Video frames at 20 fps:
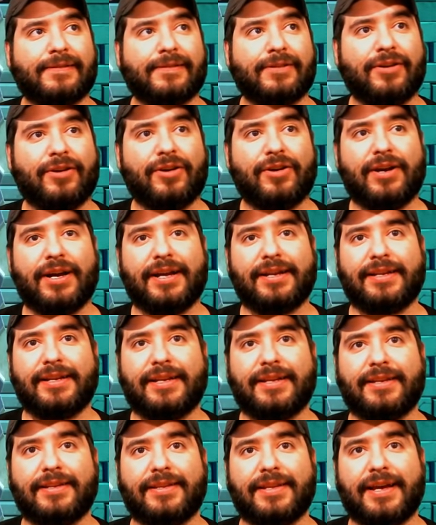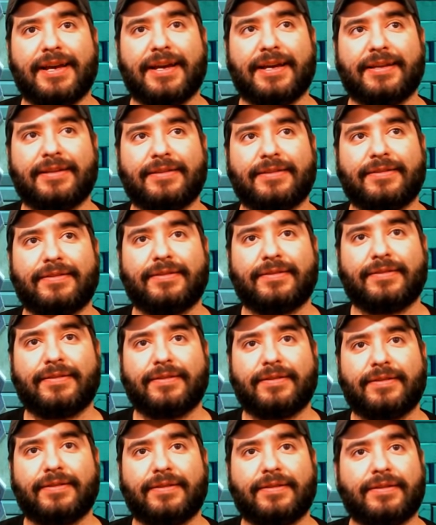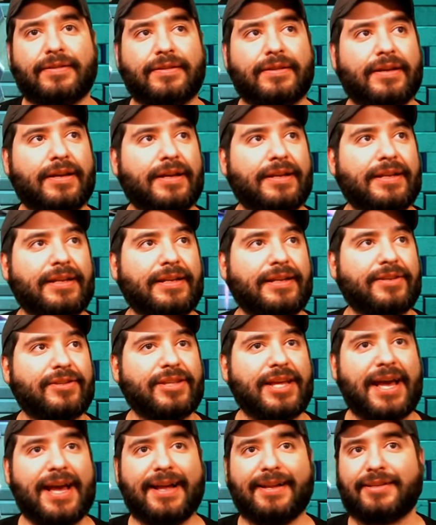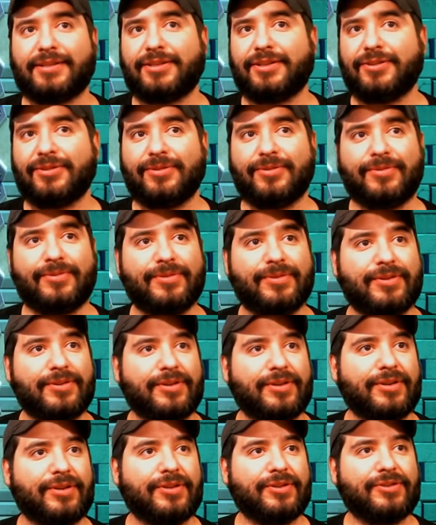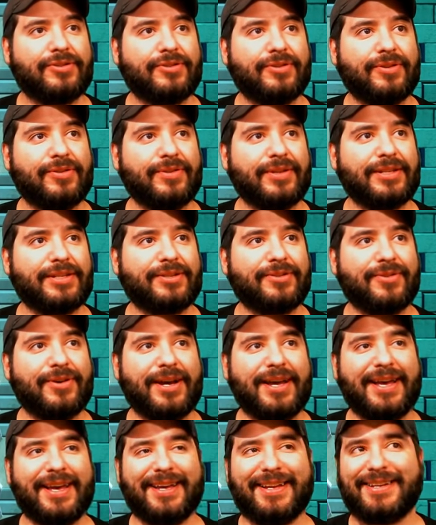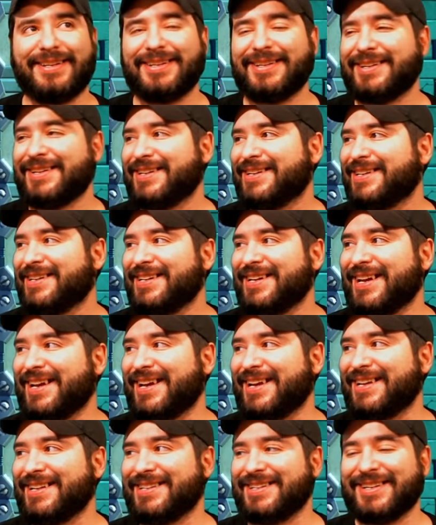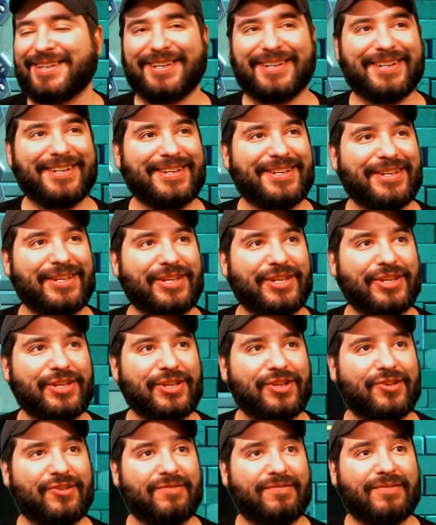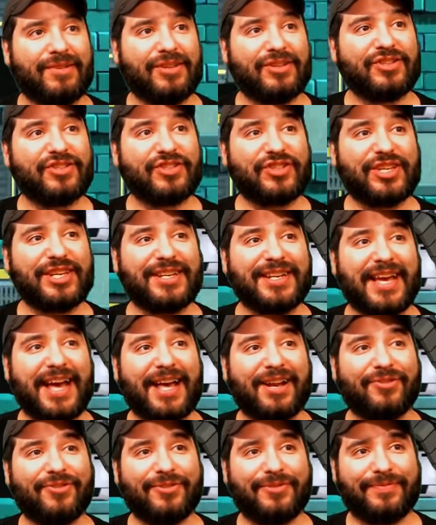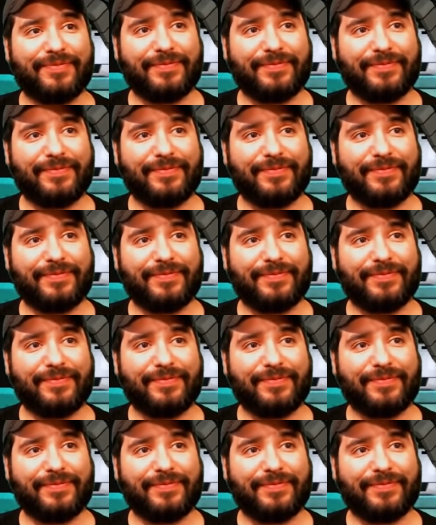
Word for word: Oh, I needed that. I needed that too. So let's go ahead and uh, skedaddle.